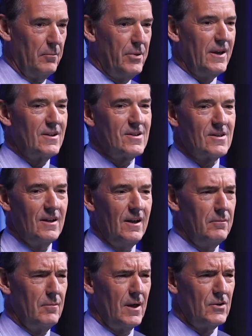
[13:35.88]

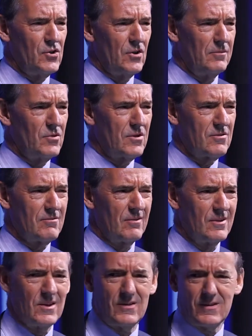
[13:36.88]
Piketty,
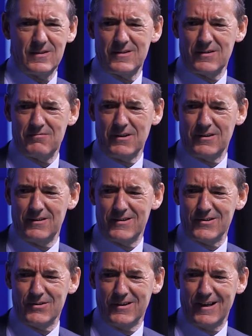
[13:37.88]
is
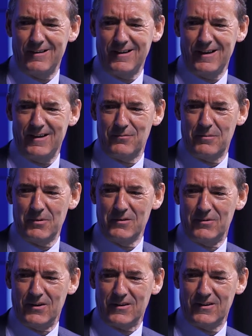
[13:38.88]
this going out live with
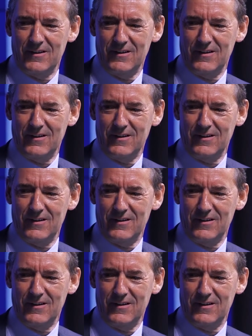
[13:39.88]
Bloomberg?